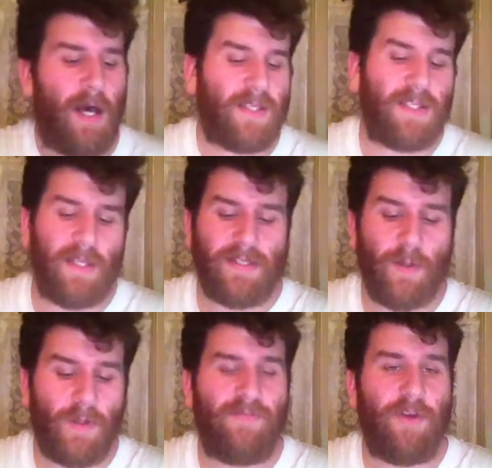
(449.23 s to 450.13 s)

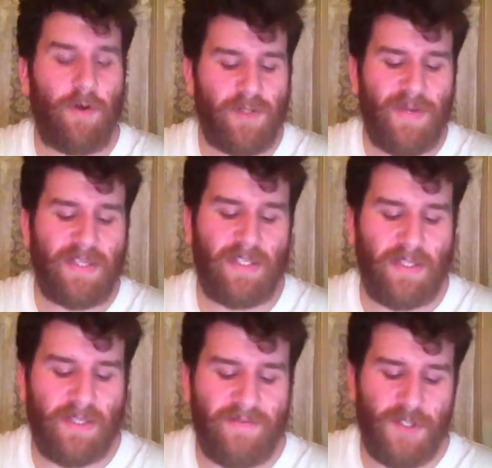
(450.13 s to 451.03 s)
Selecting one of those
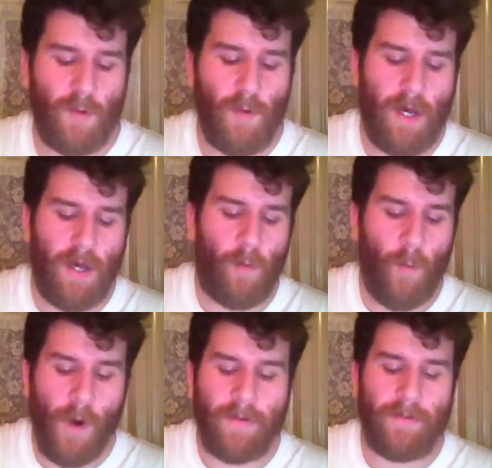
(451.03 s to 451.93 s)
basically gives you
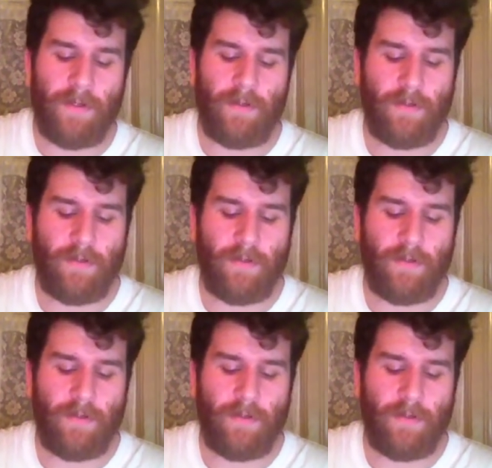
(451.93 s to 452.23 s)
1